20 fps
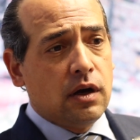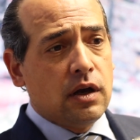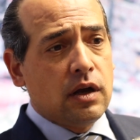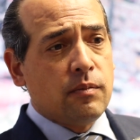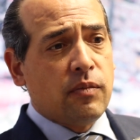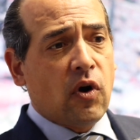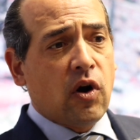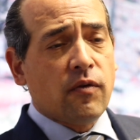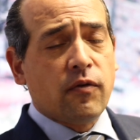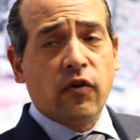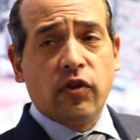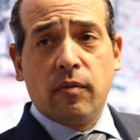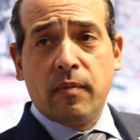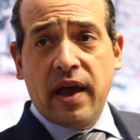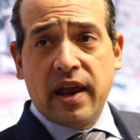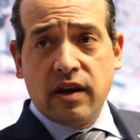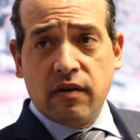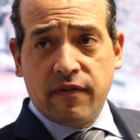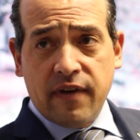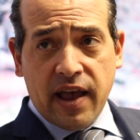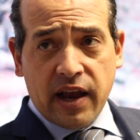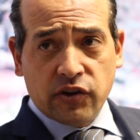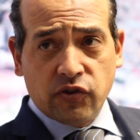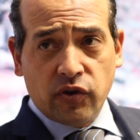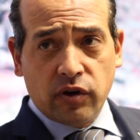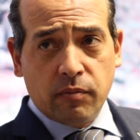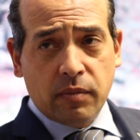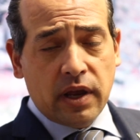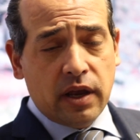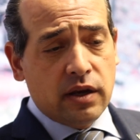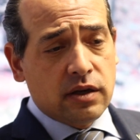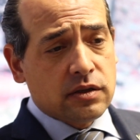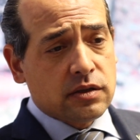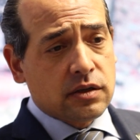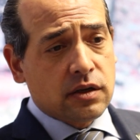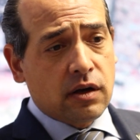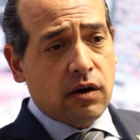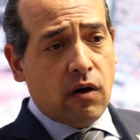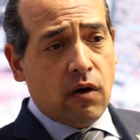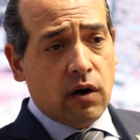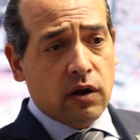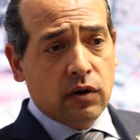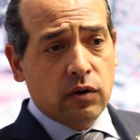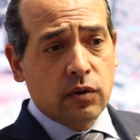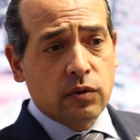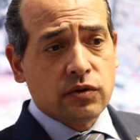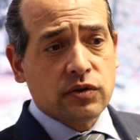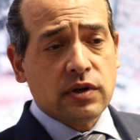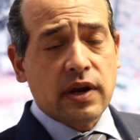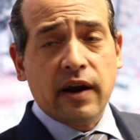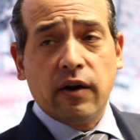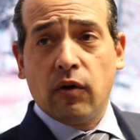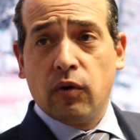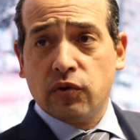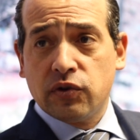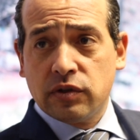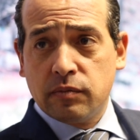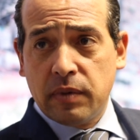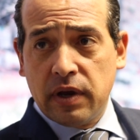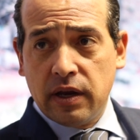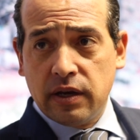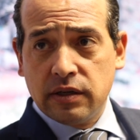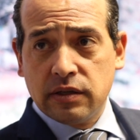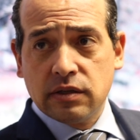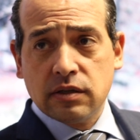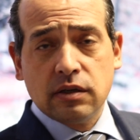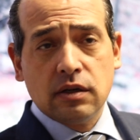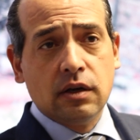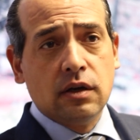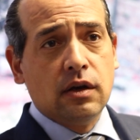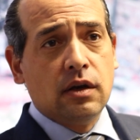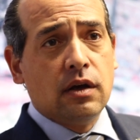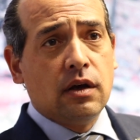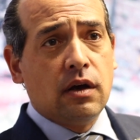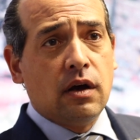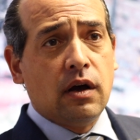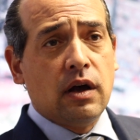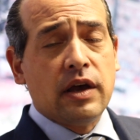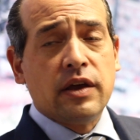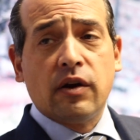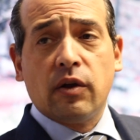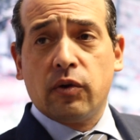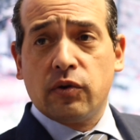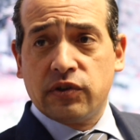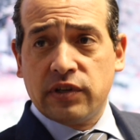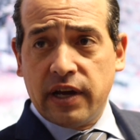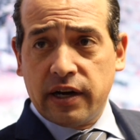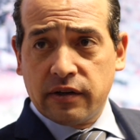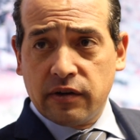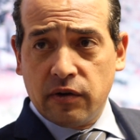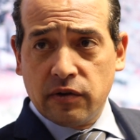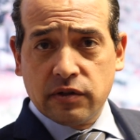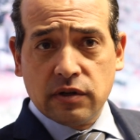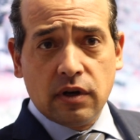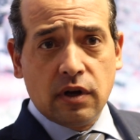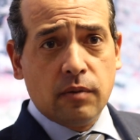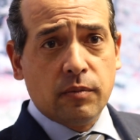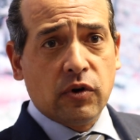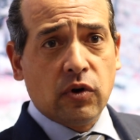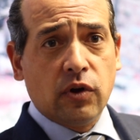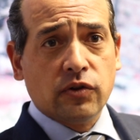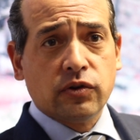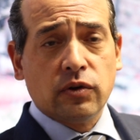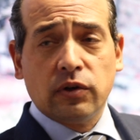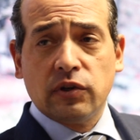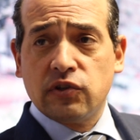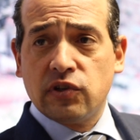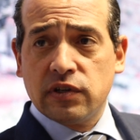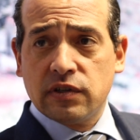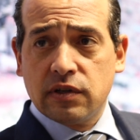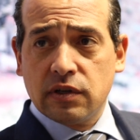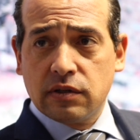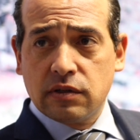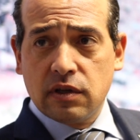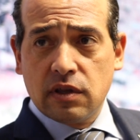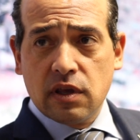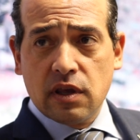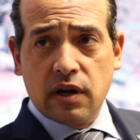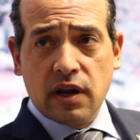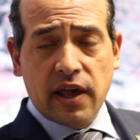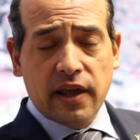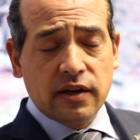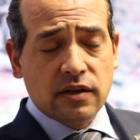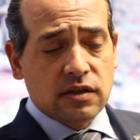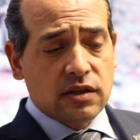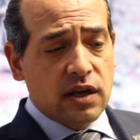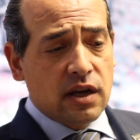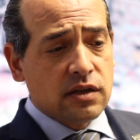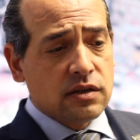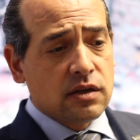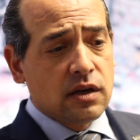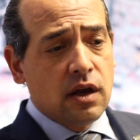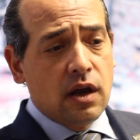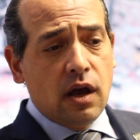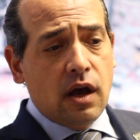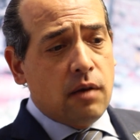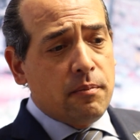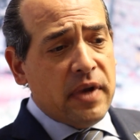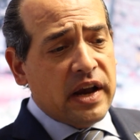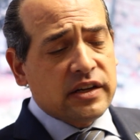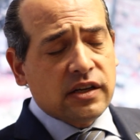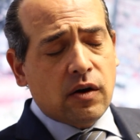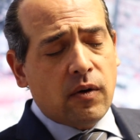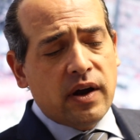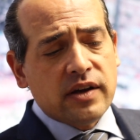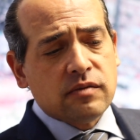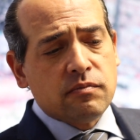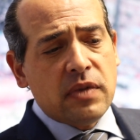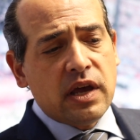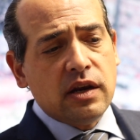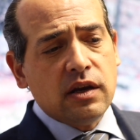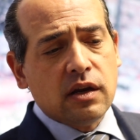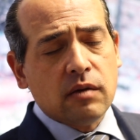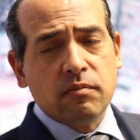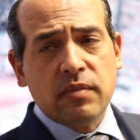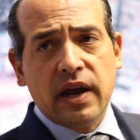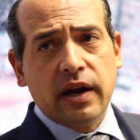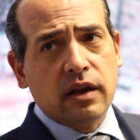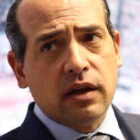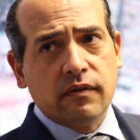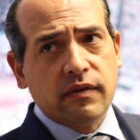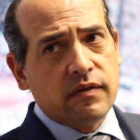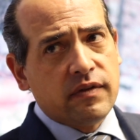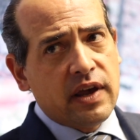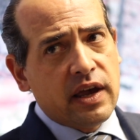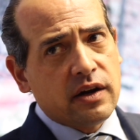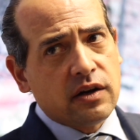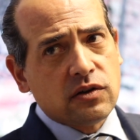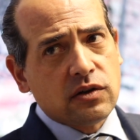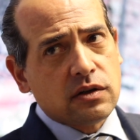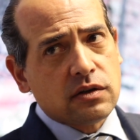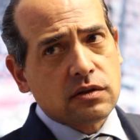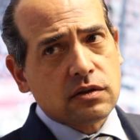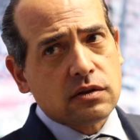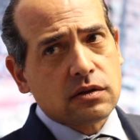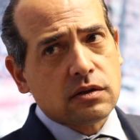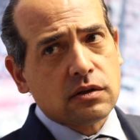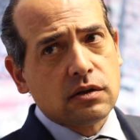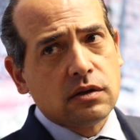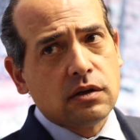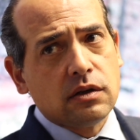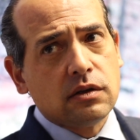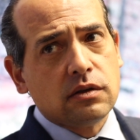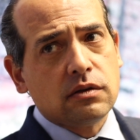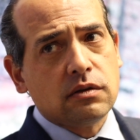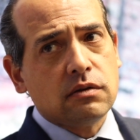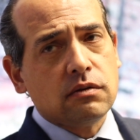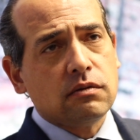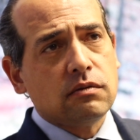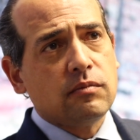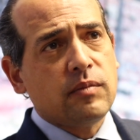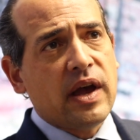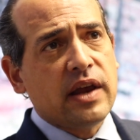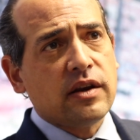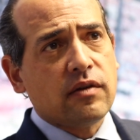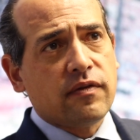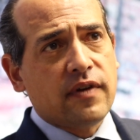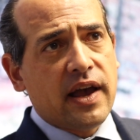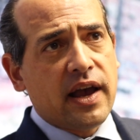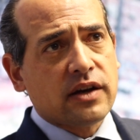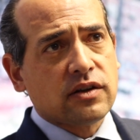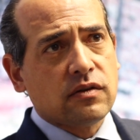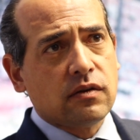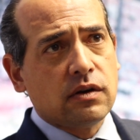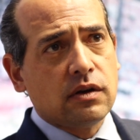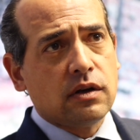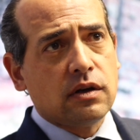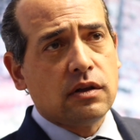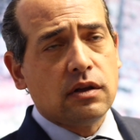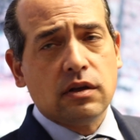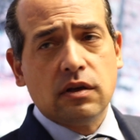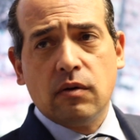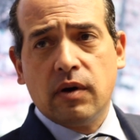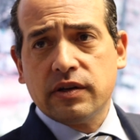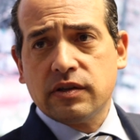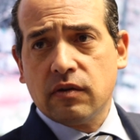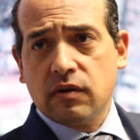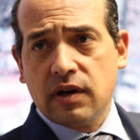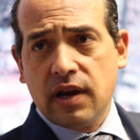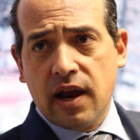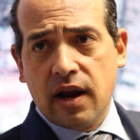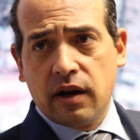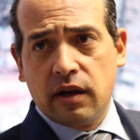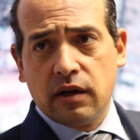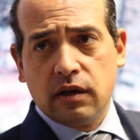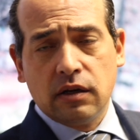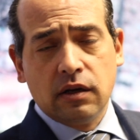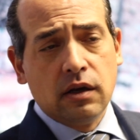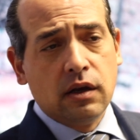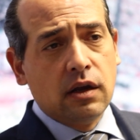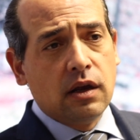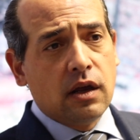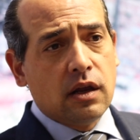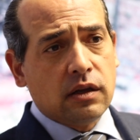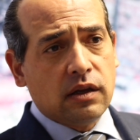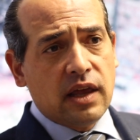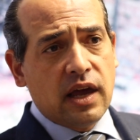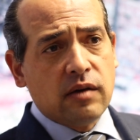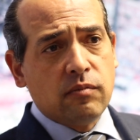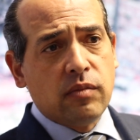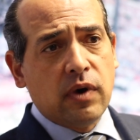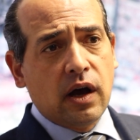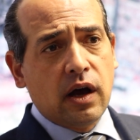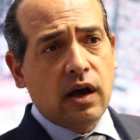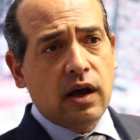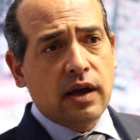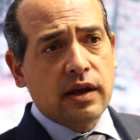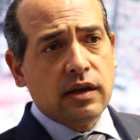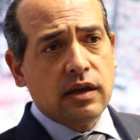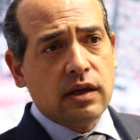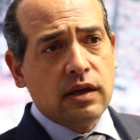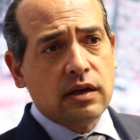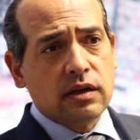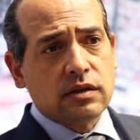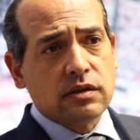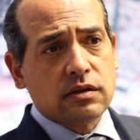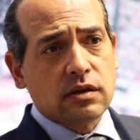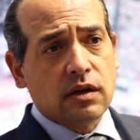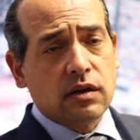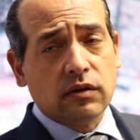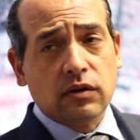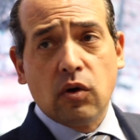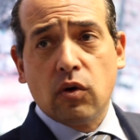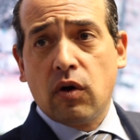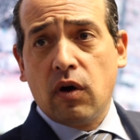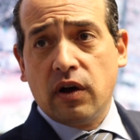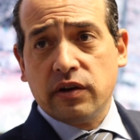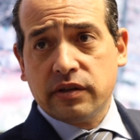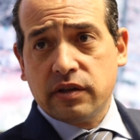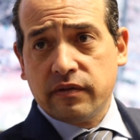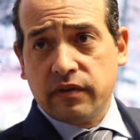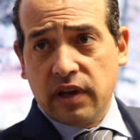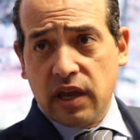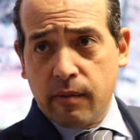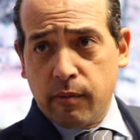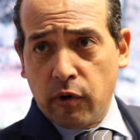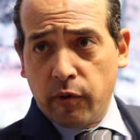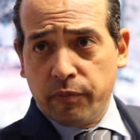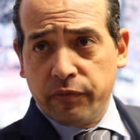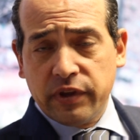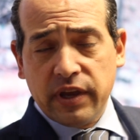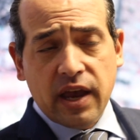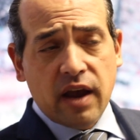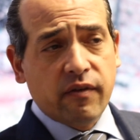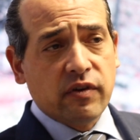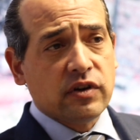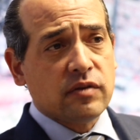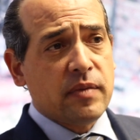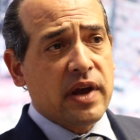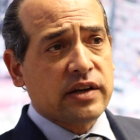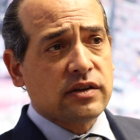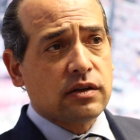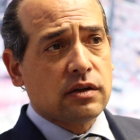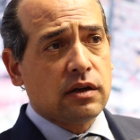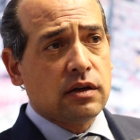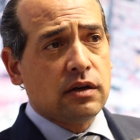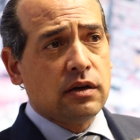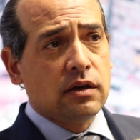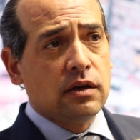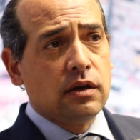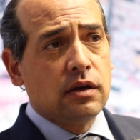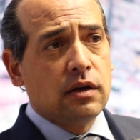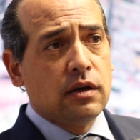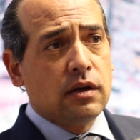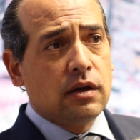in part for the manufacturing base, autos, aerospace, and other sectors, but also logistics to the United States. Mexico has many competitive advantages to manufacturing in the U.S. or Canada, led by its low cost of labor. The average Mexican